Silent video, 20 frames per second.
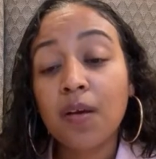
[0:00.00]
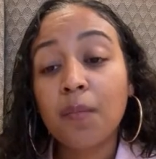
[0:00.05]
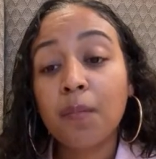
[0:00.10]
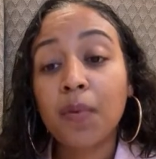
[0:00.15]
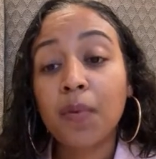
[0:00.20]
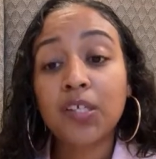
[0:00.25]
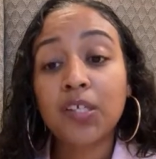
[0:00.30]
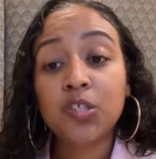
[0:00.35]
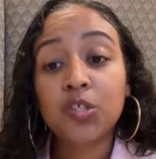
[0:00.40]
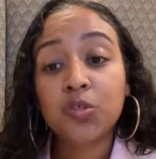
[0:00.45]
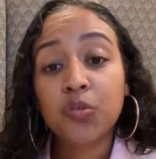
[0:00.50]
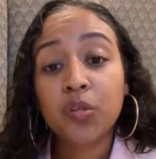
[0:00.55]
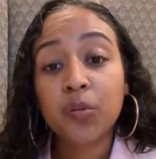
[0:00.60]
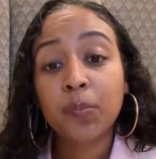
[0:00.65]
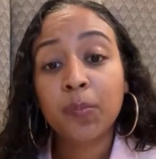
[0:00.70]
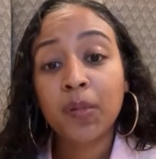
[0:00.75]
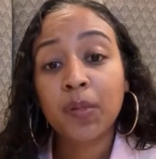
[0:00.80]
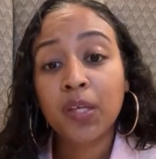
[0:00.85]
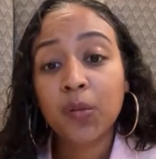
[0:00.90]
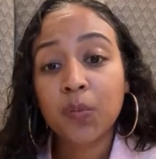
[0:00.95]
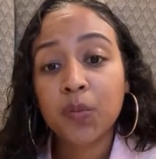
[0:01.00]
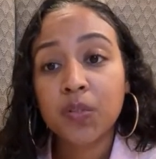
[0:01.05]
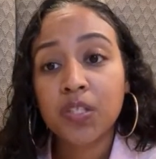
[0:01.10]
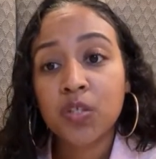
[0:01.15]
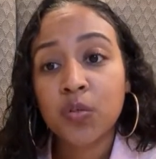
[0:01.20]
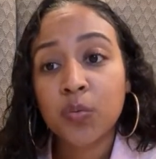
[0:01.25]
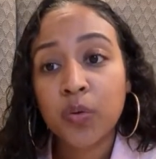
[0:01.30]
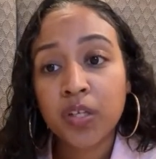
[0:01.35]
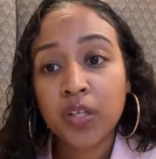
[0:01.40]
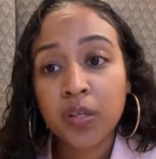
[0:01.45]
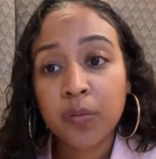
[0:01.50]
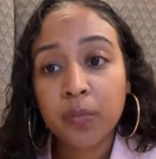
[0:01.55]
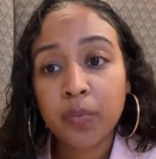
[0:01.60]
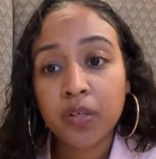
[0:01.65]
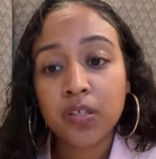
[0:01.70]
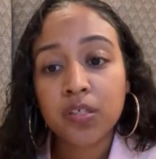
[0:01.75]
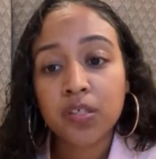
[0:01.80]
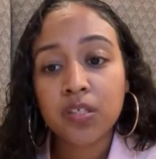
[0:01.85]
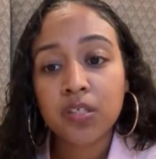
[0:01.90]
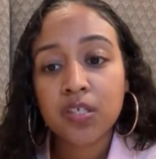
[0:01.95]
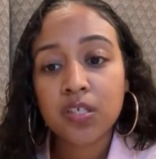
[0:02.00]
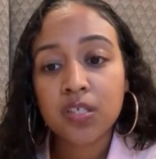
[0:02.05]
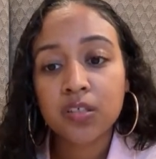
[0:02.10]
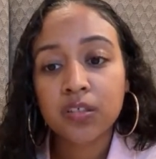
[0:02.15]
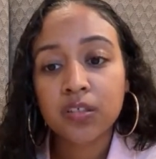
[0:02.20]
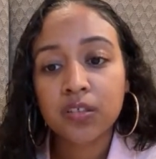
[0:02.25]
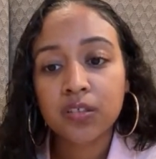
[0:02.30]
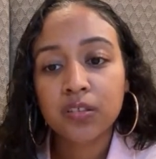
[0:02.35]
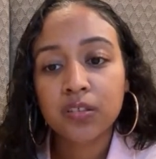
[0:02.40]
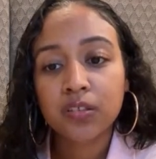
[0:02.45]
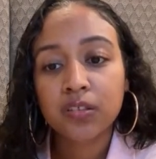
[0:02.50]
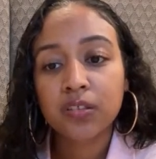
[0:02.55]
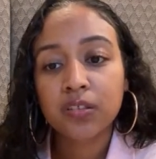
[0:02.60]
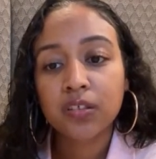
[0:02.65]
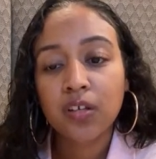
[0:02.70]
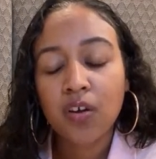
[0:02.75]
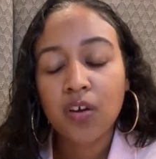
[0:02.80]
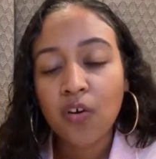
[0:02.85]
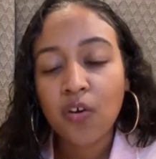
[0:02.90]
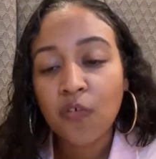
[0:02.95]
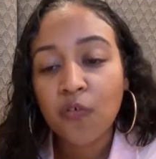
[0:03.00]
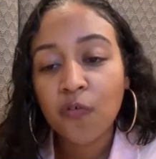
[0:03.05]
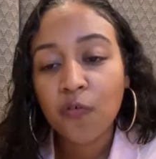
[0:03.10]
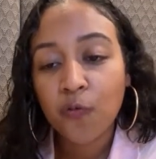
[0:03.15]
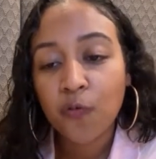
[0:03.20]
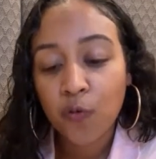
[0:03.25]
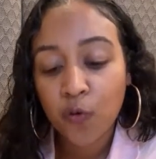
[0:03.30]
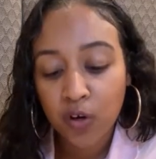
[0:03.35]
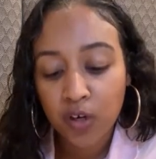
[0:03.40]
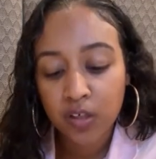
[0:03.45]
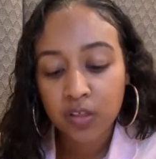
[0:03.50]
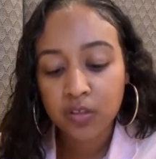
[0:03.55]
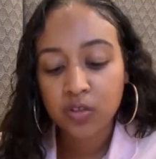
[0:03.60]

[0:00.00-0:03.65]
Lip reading: Mind you, the plate was $20 for